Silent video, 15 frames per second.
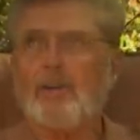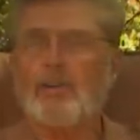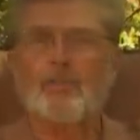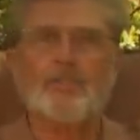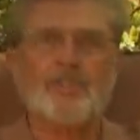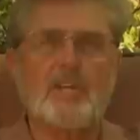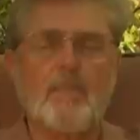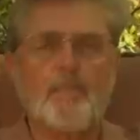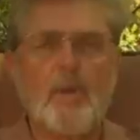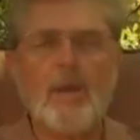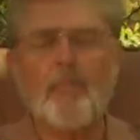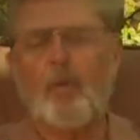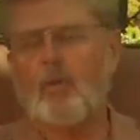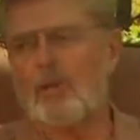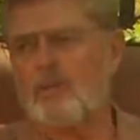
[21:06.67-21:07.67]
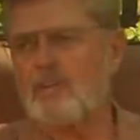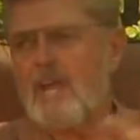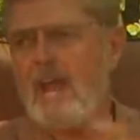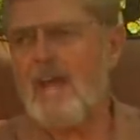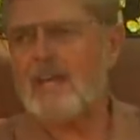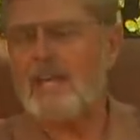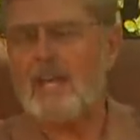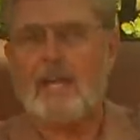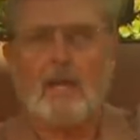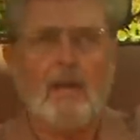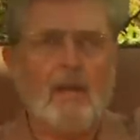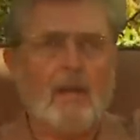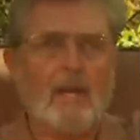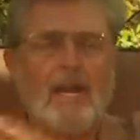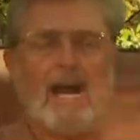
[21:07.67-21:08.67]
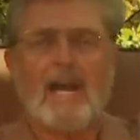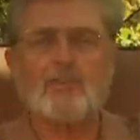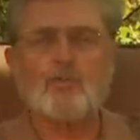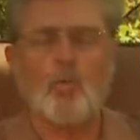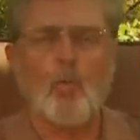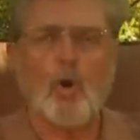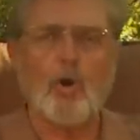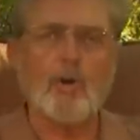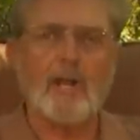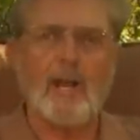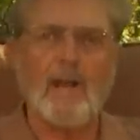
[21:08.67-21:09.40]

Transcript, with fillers: You see people attacking God's word